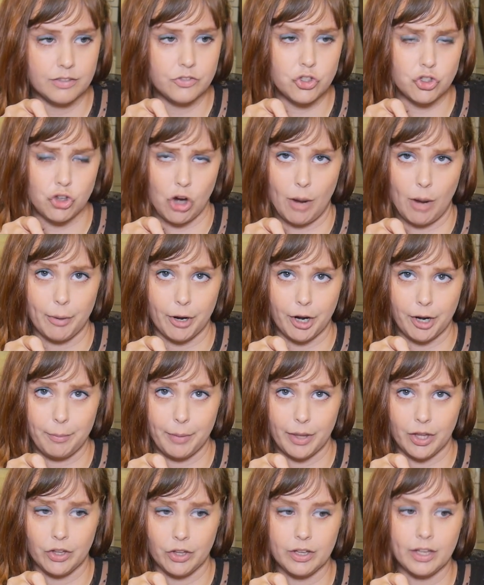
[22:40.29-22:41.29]
strawberry
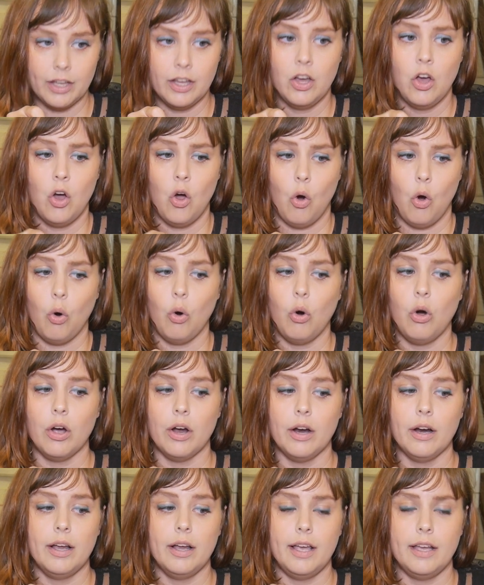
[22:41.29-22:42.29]
milk
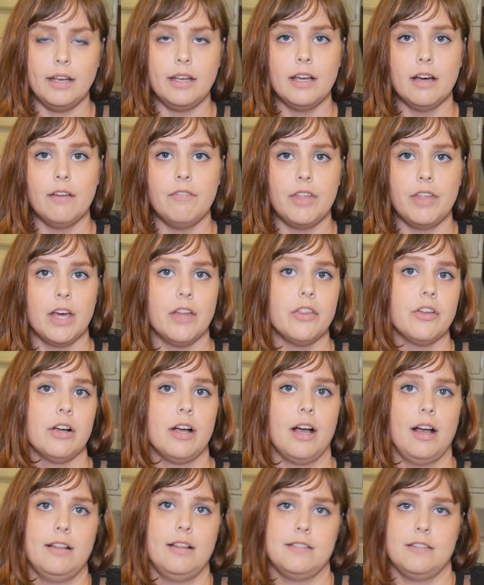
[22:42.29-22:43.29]
or any of the other
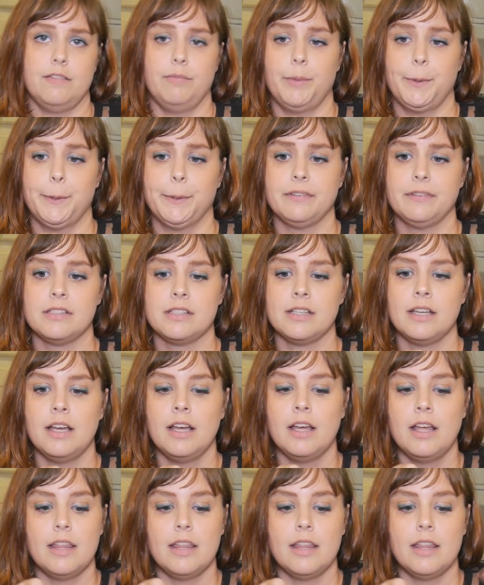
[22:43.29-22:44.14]
kinds of milks.